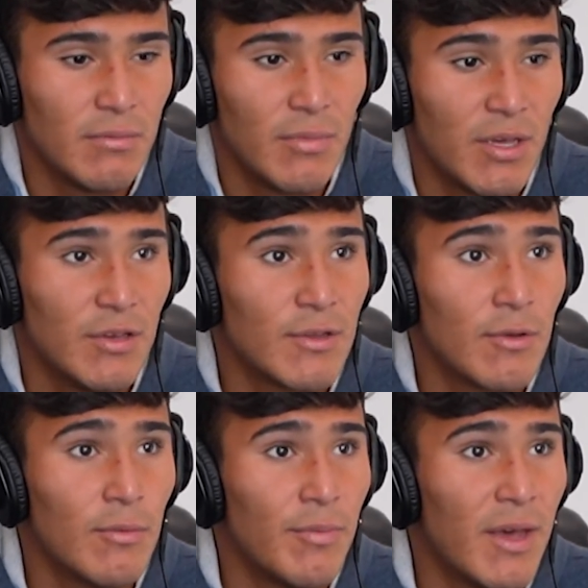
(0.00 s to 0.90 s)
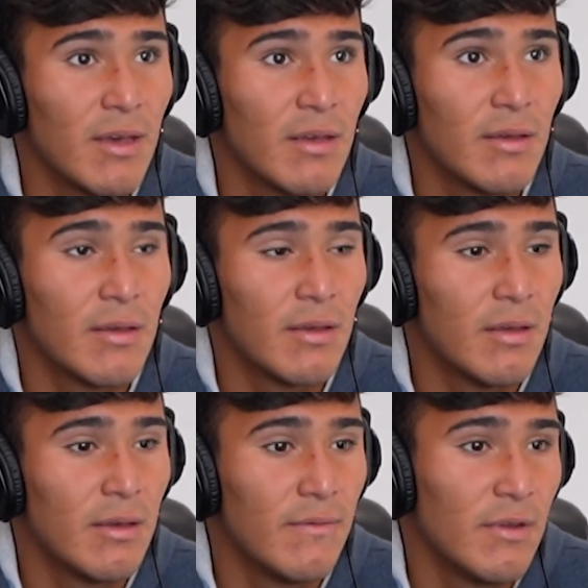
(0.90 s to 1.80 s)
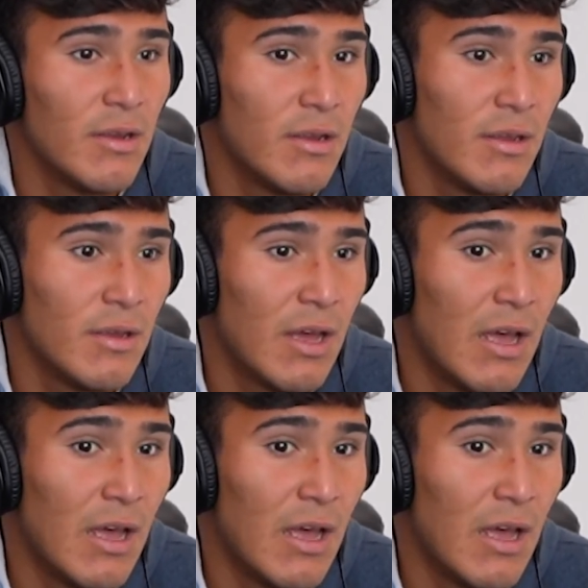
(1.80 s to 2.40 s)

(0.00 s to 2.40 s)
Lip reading: Might just go back. If anything,